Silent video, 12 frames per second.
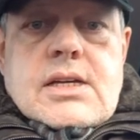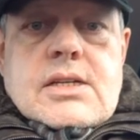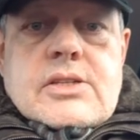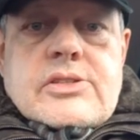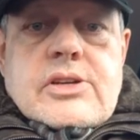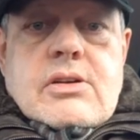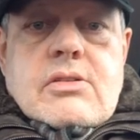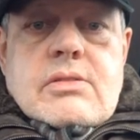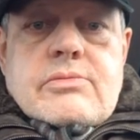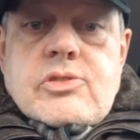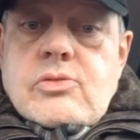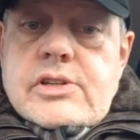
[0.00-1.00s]
So
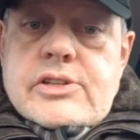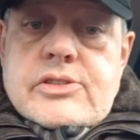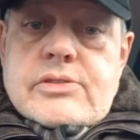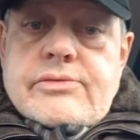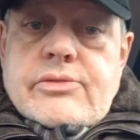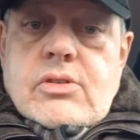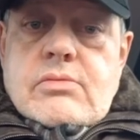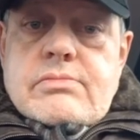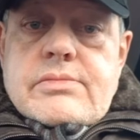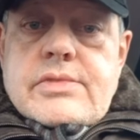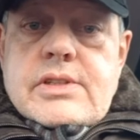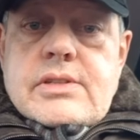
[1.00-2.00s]
I'm talking to you
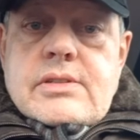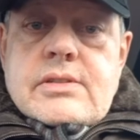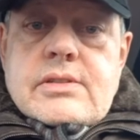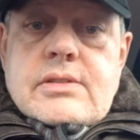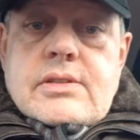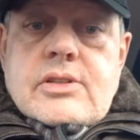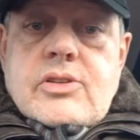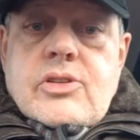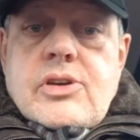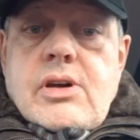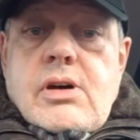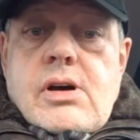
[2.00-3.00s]
from the
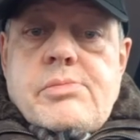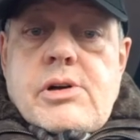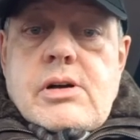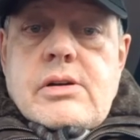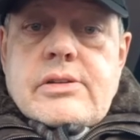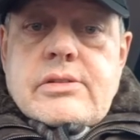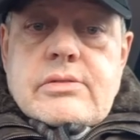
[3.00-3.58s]
car park